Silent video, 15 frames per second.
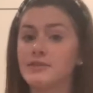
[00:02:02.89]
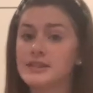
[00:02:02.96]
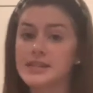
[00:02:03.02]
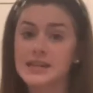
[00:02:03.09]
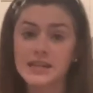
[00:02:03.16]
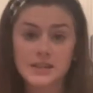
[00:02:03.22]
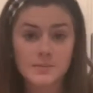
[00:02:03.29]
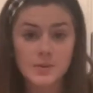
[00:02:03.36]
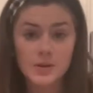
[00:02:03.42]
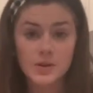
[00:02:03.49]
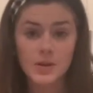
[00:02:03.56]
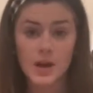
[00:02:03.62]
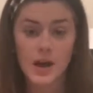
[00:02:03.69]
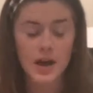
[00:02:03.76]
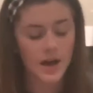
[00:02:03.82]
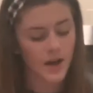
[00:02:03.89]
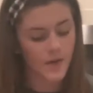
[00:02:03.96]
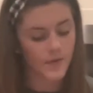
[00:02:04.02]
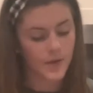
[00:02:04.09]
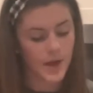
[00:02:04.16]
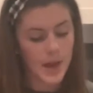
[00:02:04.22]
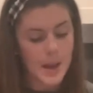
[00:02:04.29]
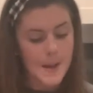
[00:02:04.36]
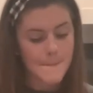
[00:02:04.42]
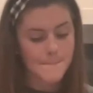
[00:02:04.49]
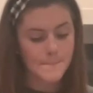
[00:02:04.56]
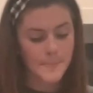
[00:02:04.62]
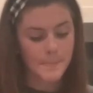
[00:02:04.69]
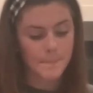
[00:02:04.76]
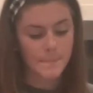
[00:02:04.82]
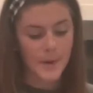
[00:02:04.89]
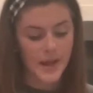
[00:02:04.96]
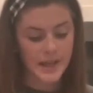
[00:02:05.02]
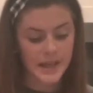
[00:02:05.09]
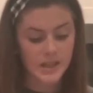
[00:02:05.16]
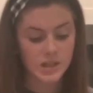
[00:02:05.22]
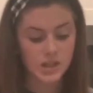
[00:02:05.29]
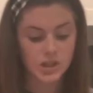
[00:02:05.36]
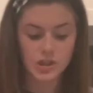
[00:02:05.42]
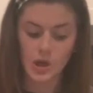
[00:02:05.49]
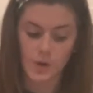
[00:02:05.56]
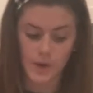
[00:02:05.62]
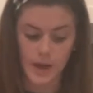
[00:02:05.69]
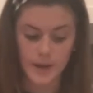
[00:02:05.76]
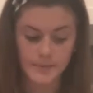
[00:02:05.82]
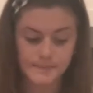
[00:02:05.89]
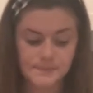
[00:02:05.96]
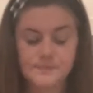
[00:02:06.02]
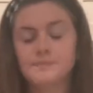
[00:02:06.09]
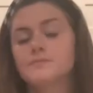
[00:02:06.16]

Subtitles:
teaspoon of baking soda,